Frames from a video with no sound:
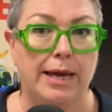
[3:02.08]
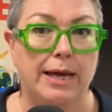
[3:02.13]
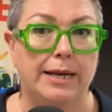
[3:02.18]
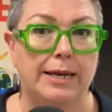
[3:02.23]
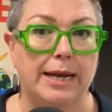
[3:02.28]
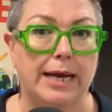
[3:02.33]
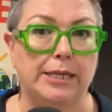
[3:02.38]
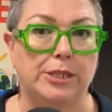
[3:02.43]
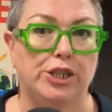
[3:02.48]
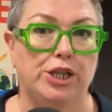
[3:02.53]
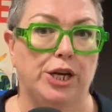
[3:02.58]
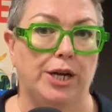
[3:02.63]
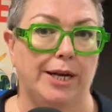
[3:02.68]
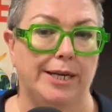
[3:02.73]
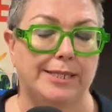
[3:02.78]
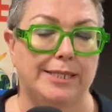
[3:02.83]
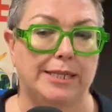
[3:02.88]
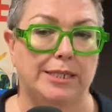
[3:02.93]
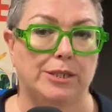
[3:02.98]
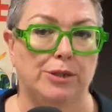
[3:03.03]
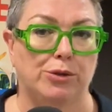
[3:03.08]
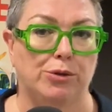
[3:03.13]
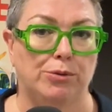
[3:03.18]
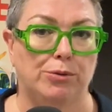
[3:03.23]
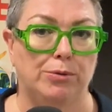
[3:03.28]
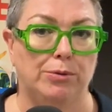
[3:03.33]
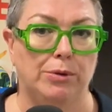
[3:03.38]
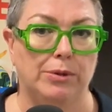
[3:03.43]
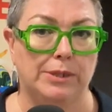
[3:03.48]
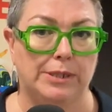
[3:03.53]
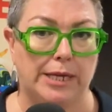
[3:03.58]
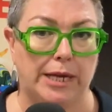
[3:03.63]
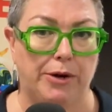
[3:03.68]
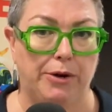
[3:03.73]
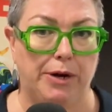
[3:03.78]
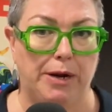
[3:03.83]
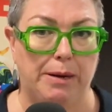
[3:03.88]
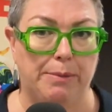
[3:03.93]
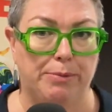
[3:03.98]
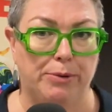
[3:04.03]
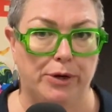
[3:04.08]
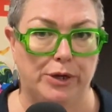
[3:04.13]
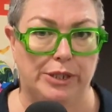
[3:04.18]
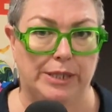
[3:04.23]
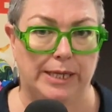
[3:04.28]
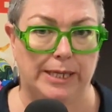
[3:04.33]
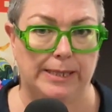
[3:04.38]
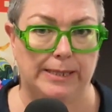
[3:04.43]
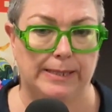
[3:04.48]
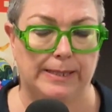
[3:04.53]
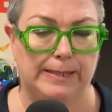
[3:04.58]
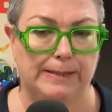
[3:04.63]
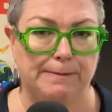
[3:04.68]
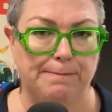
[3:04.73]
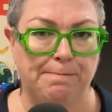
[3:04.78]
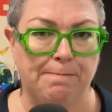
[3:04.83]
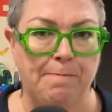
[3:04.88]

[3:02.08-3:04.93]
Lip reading: nature-identical dairy proteins.